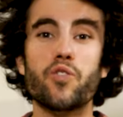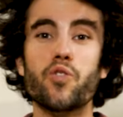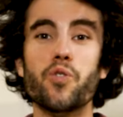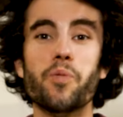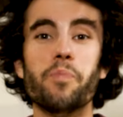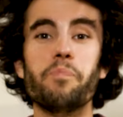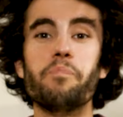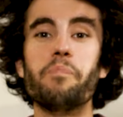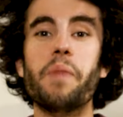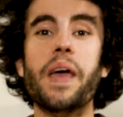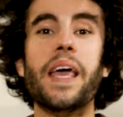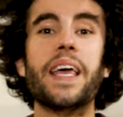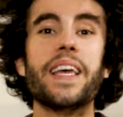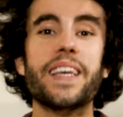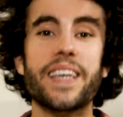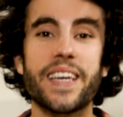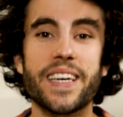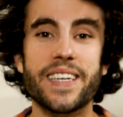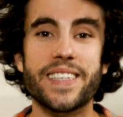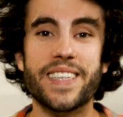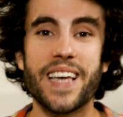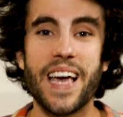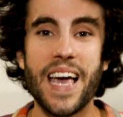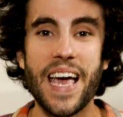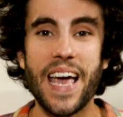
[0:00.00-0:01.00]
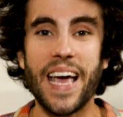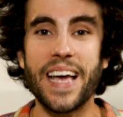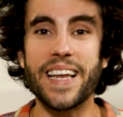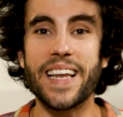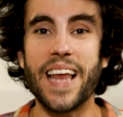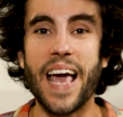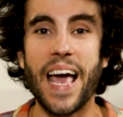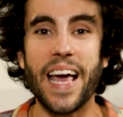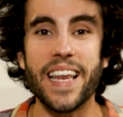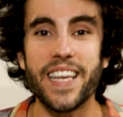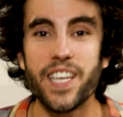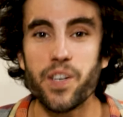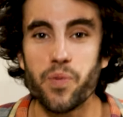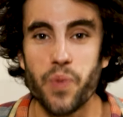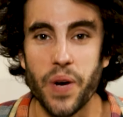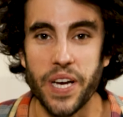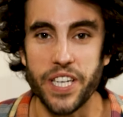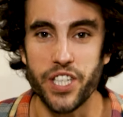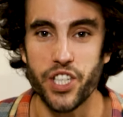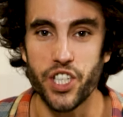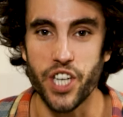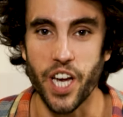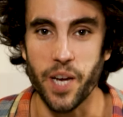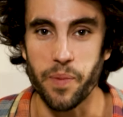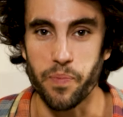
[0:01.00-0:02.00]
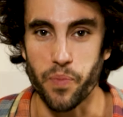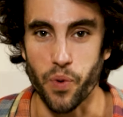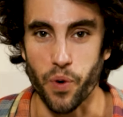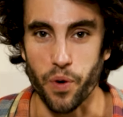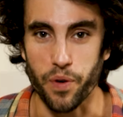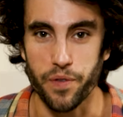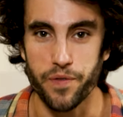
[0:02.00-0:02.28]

to make it in any way, shape, or